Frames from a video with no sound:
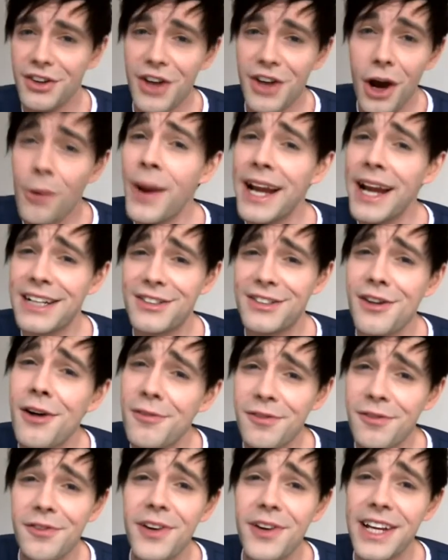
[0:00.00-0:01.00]
No wait,
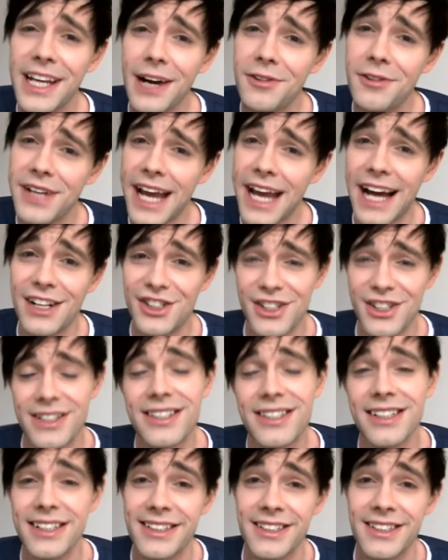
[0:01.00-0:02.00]
don't freak out yet,
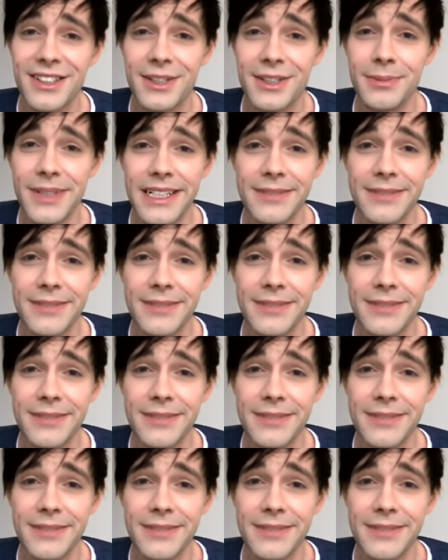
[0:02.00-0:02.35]
just listen to